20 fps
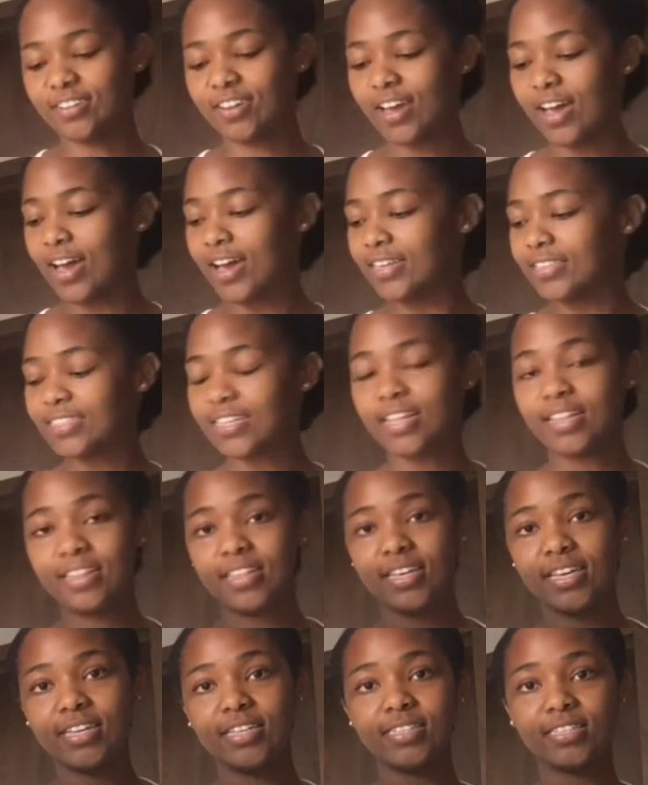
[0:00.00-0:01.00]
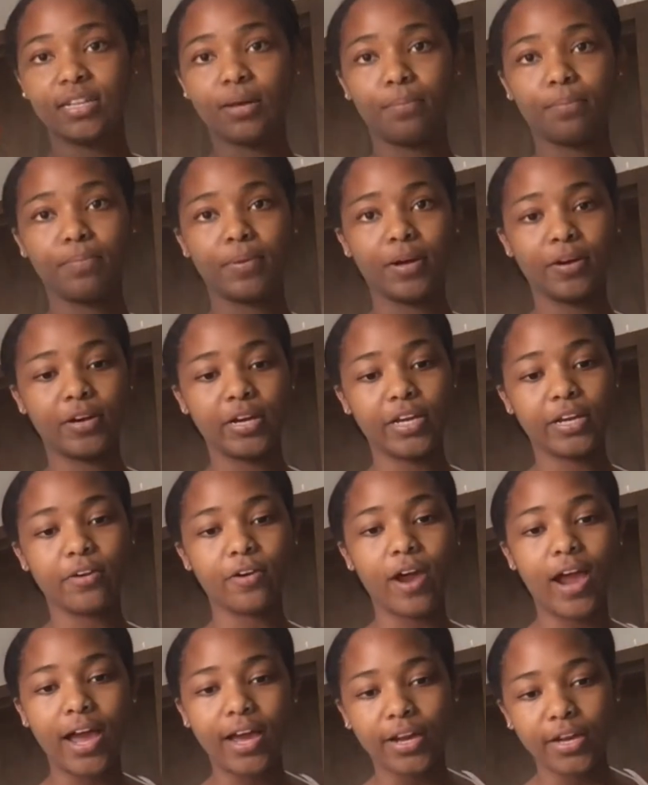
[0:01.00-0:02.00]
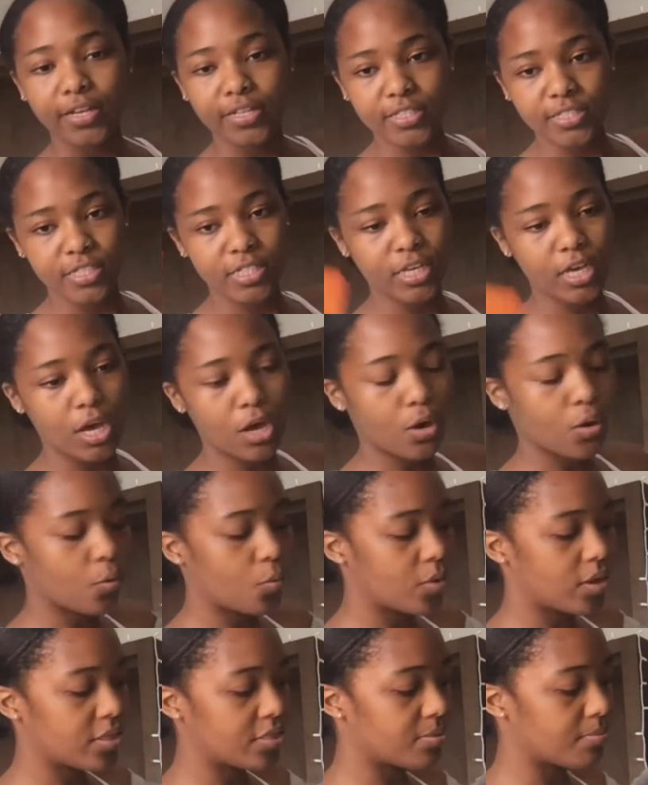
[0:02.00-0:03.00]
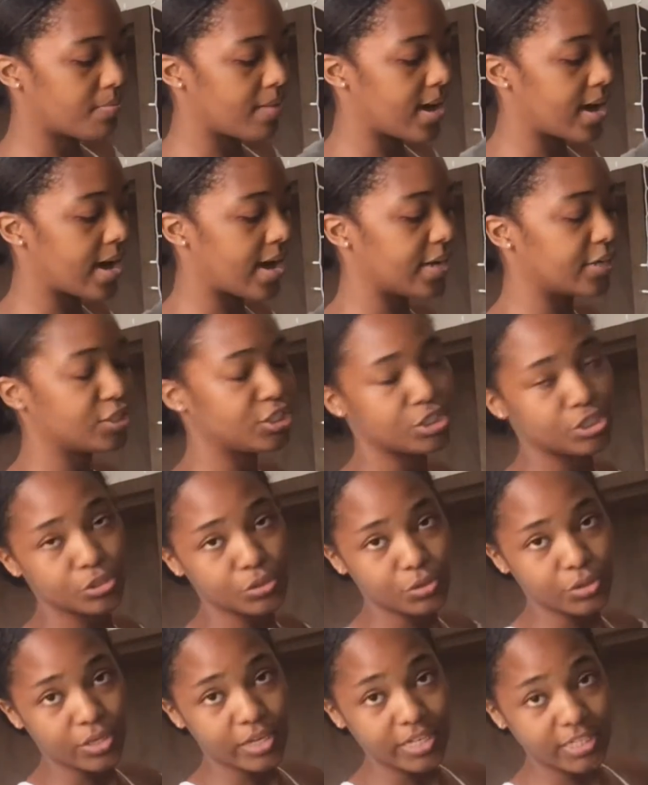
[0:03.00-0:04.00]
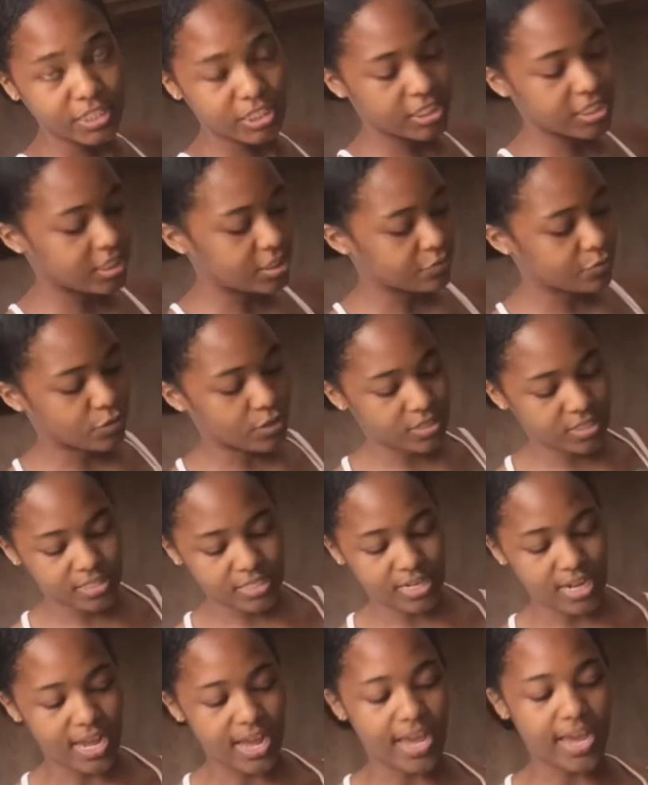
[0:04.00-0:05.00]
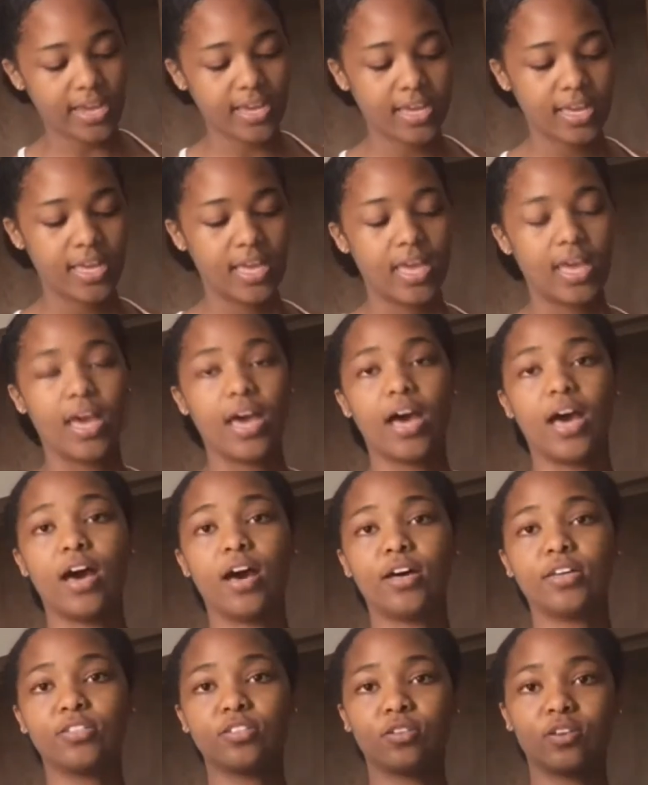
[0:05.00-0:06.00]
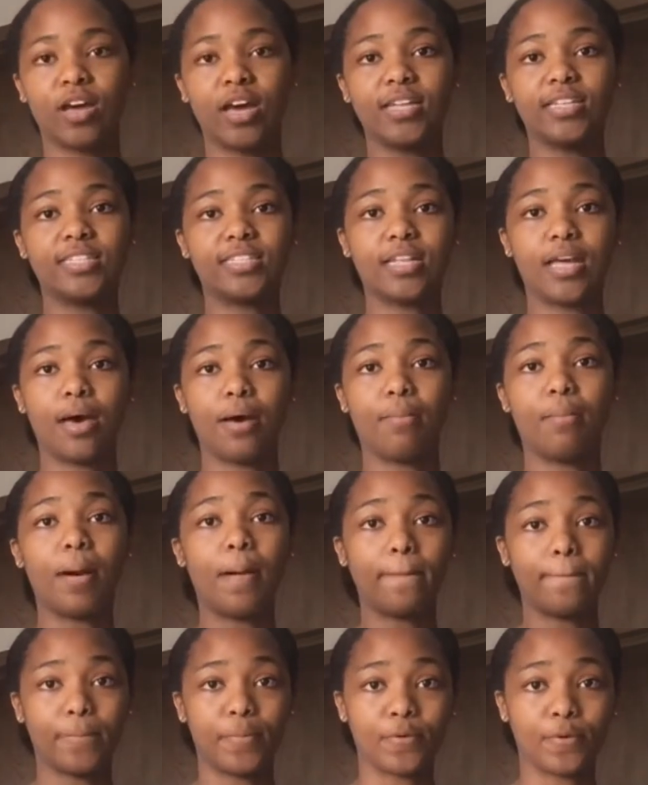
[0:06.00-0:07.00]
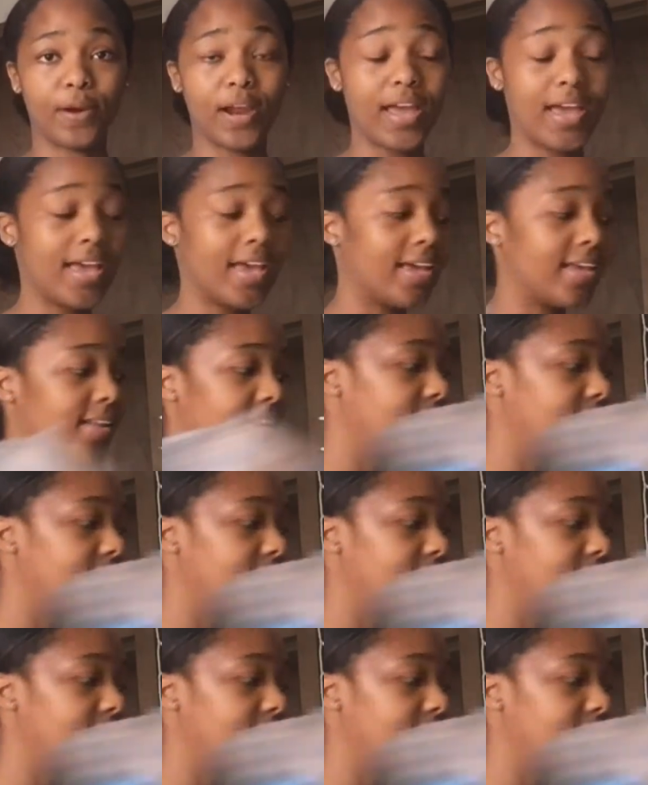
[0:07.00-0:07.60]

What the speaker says: got these buttery crackers to go with my string cheese for a snack. I also got some bread.